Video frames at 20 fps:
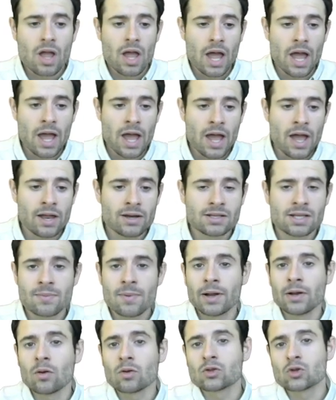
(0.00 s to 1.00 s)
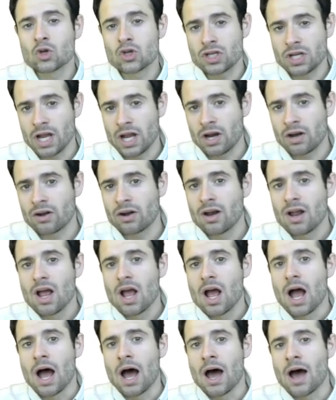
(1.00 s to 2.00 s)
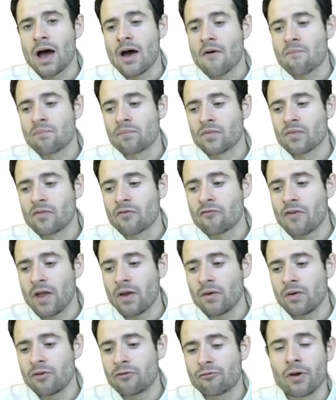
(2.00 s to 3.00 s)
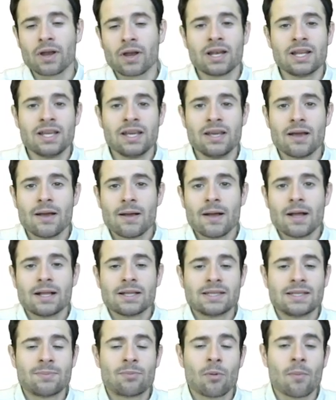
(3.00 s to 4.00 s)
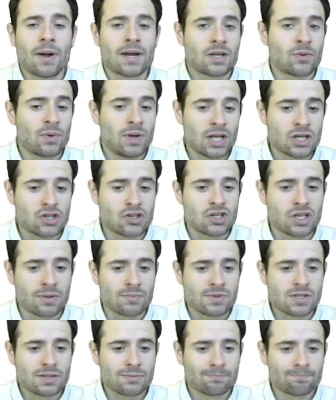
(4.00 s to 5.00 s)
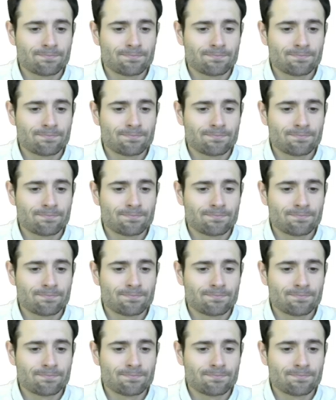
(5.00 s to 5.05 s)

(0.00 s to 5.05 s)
And they might also share um, very friendly diplomatic relationships.